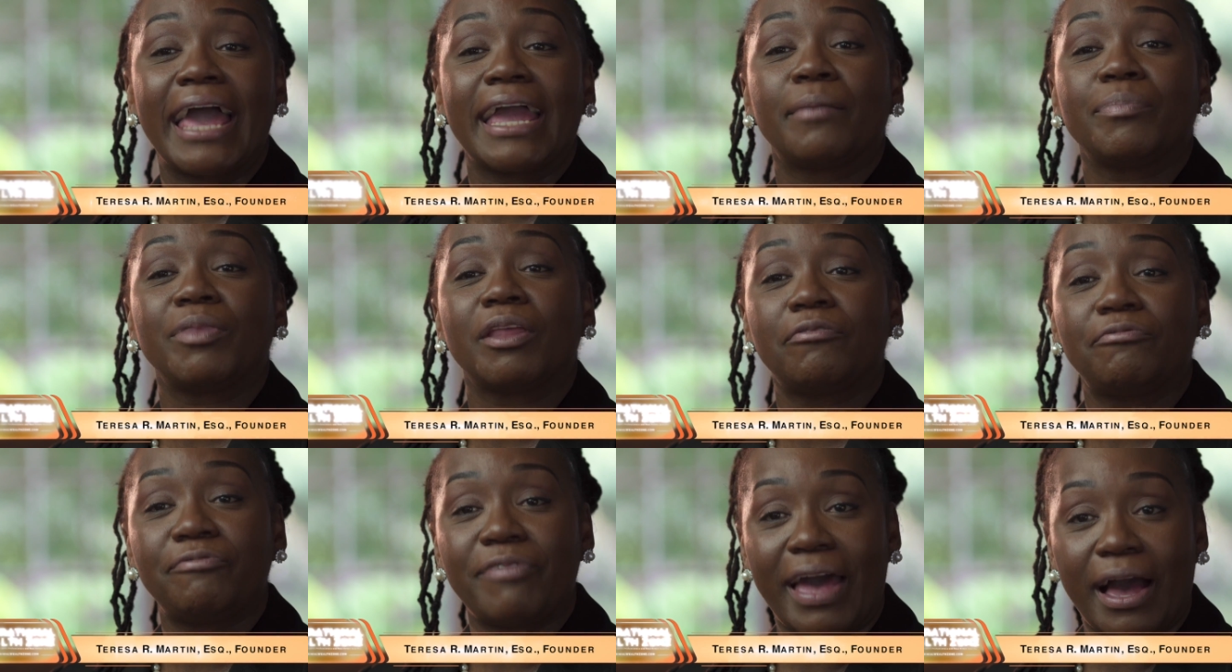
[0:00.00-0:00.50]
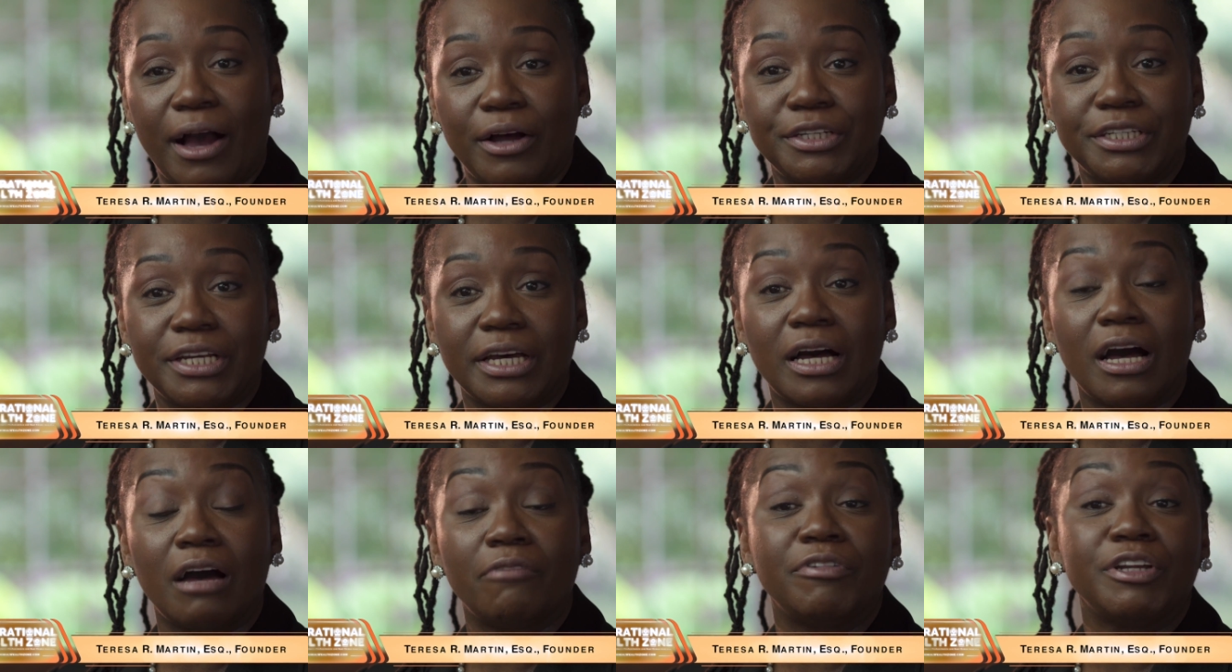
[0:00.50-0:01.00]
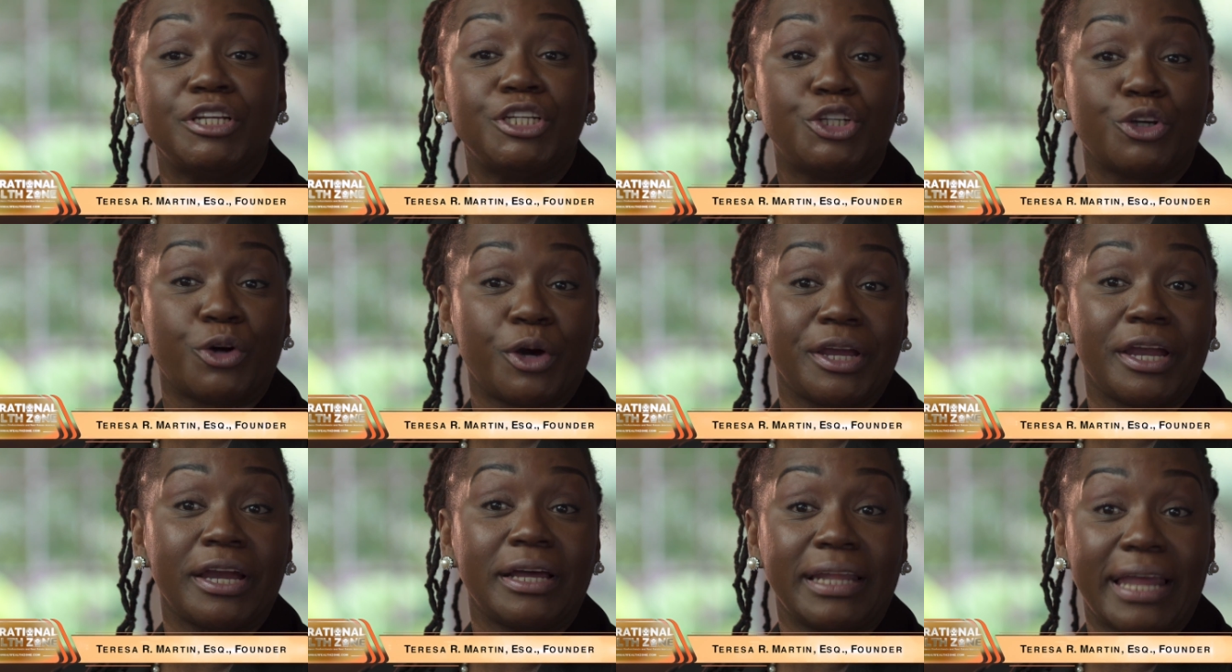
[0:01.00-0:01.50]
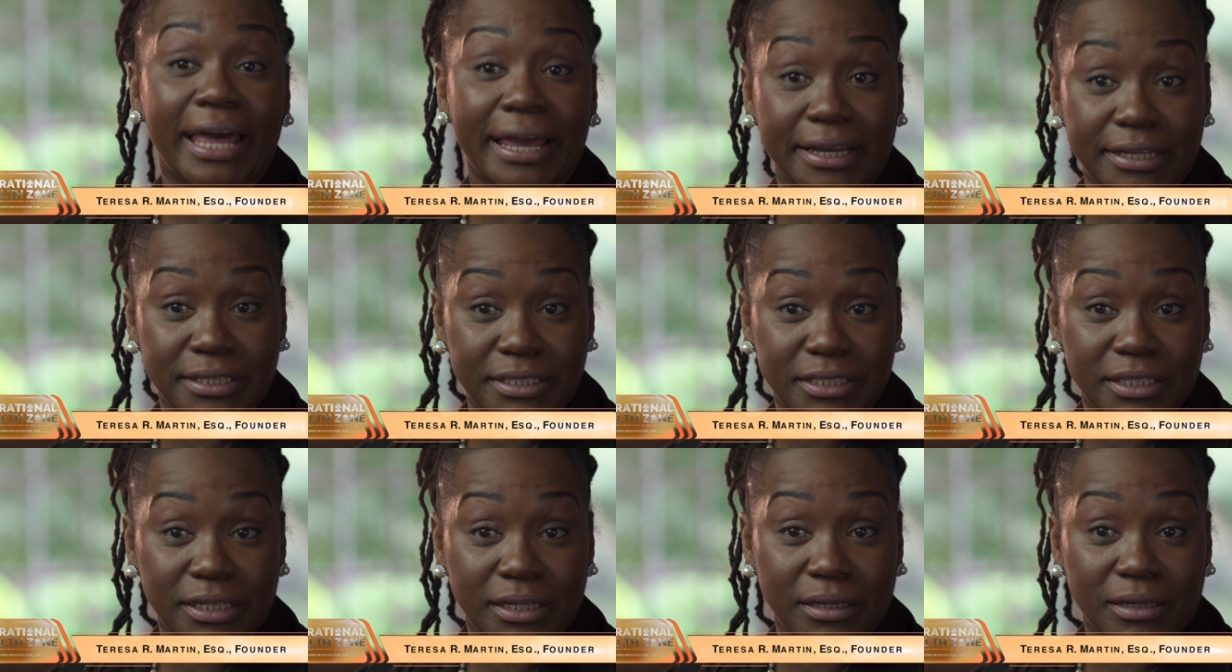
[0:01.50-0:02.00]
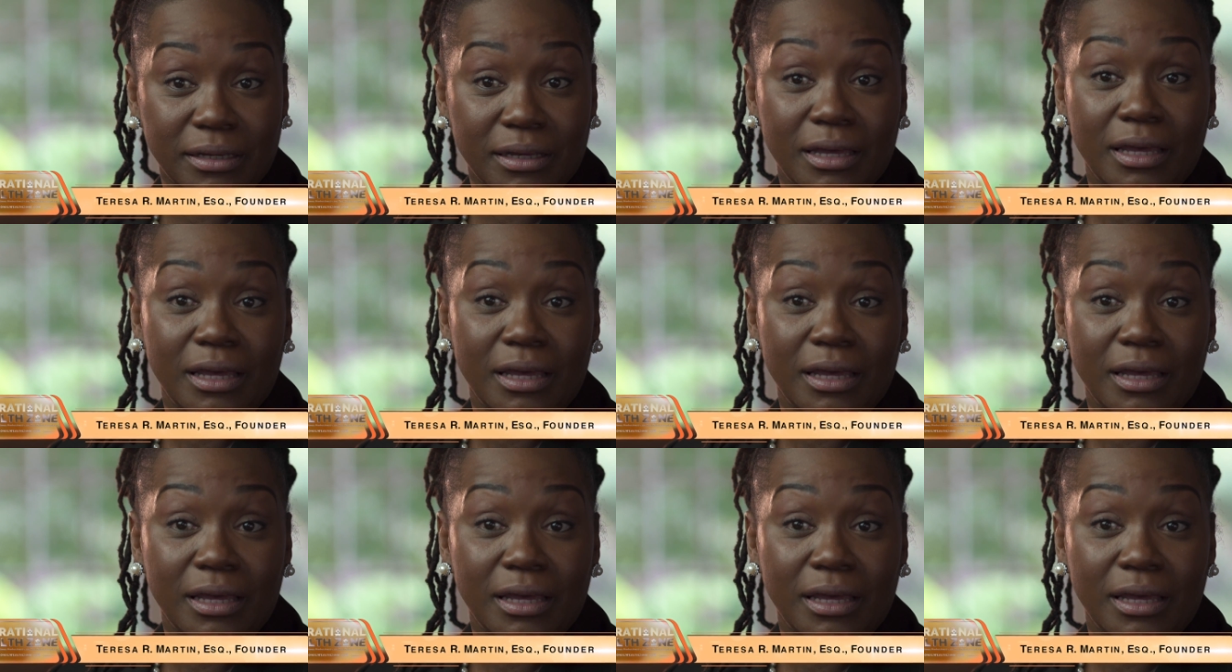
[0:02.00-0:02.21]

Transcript: am the founder of Enjoy Your Legacy.